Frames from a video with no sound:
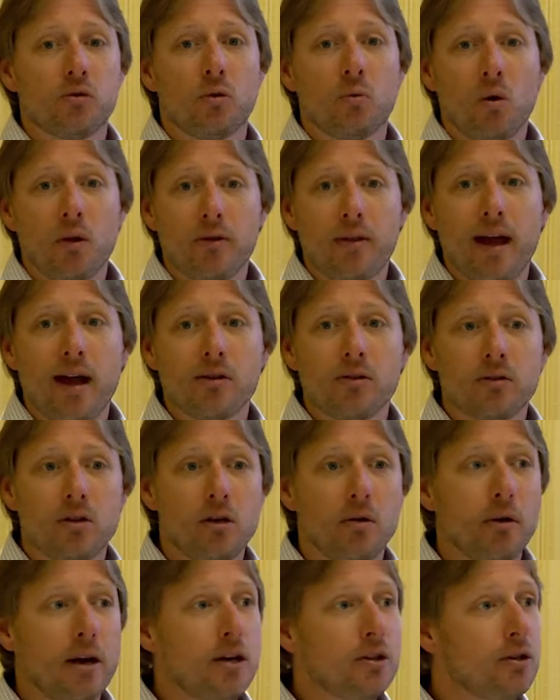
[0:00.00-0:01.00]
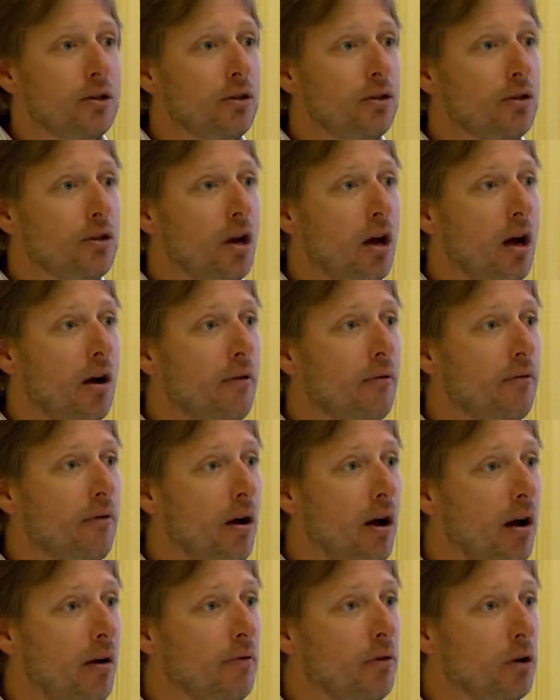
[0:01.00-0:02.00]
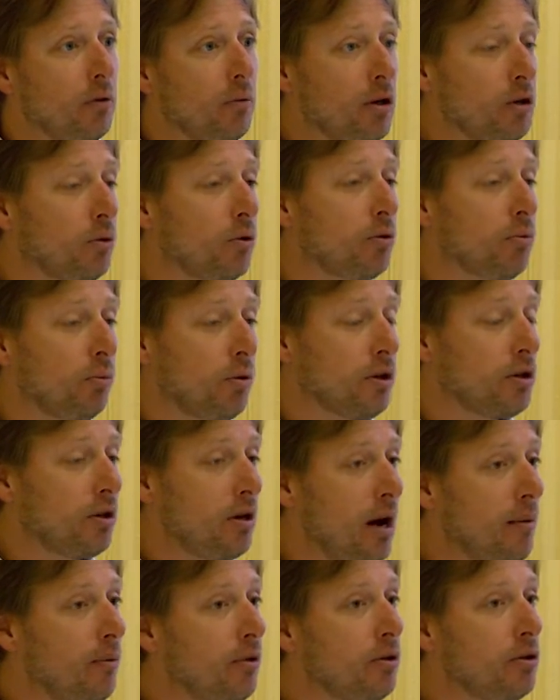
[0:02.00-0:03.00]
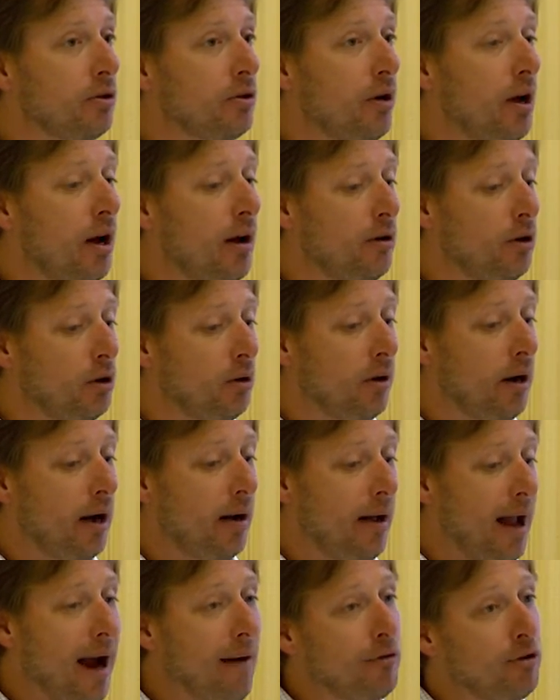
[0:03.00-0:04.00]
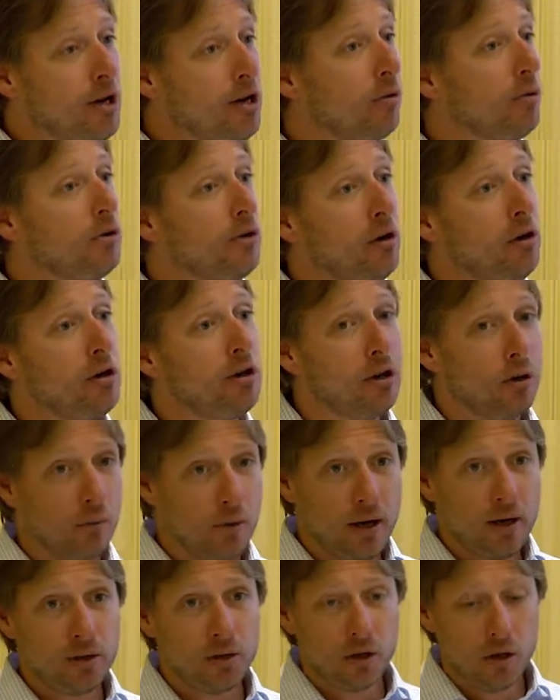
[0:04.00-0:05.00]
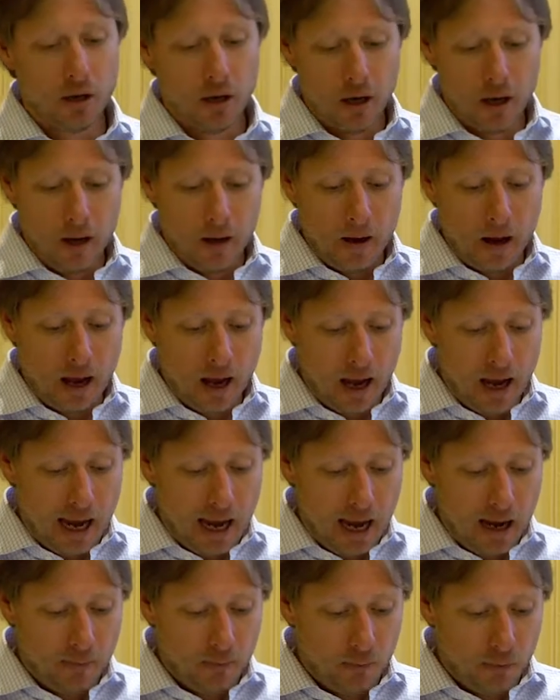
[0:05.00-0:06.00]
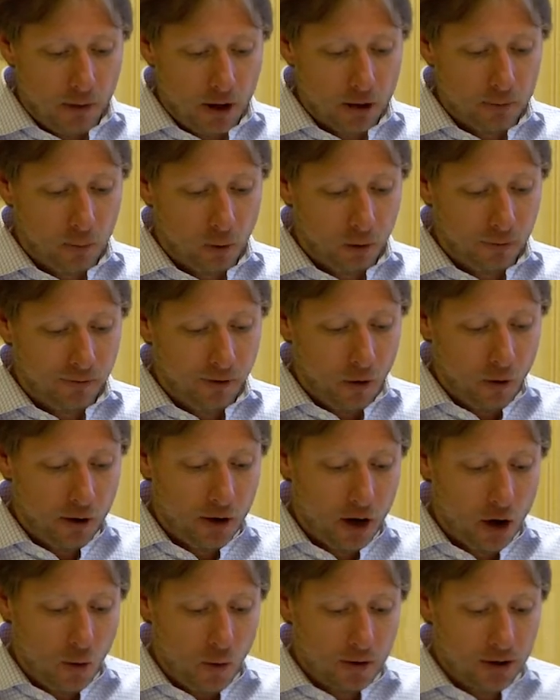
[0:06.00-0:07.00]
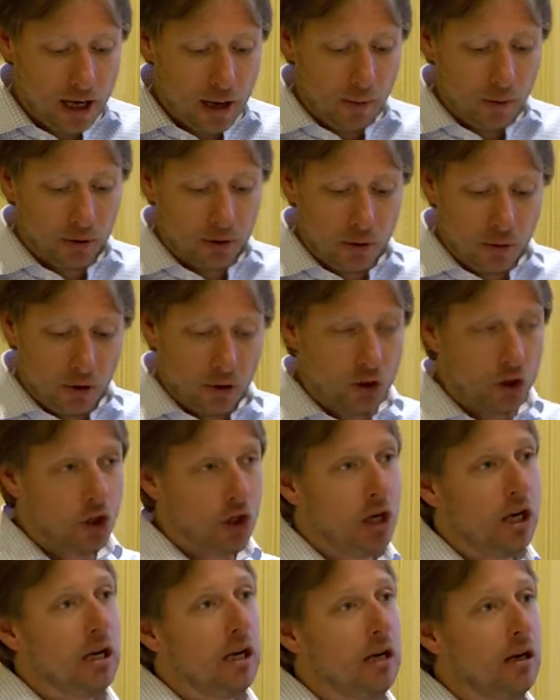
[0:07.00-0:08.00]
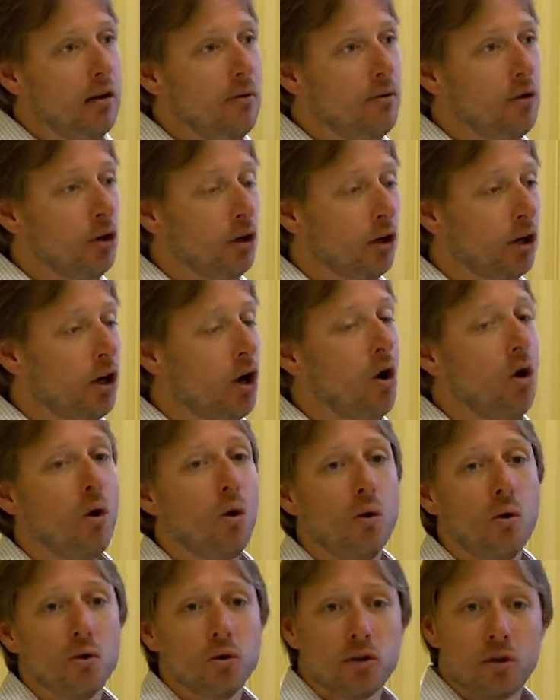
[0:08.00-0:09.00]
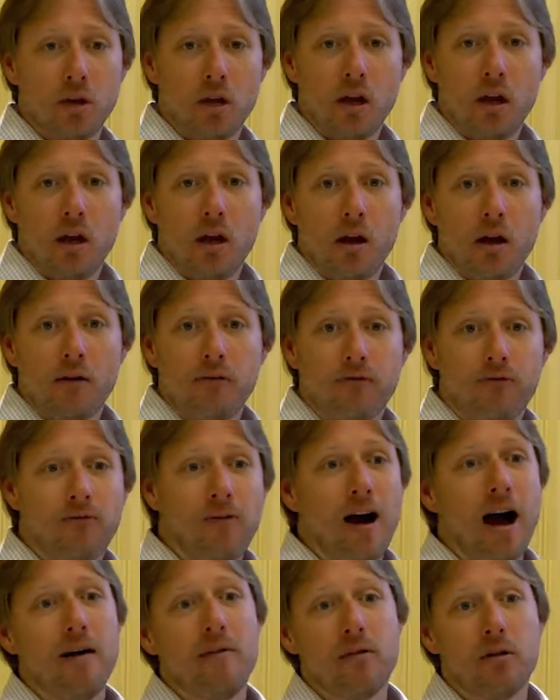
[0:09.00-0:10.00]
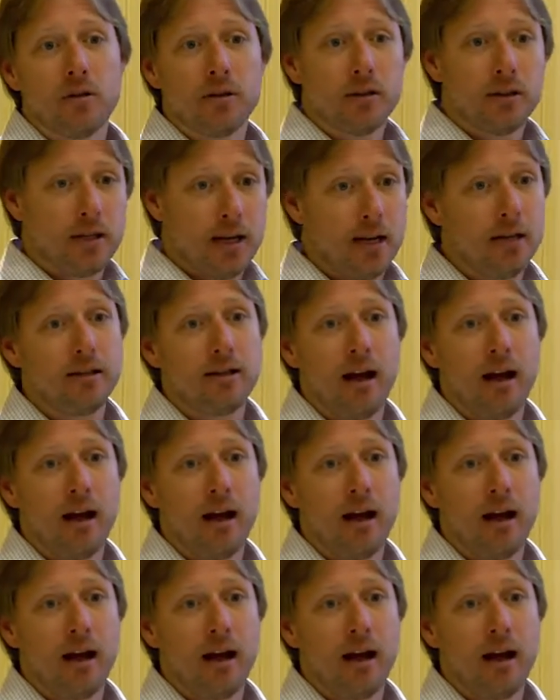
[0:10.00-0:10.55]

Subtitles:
through 1,000 iterations of your risk numbers, your average annual return and your risk. And this portfolio was able to achieve your goals 510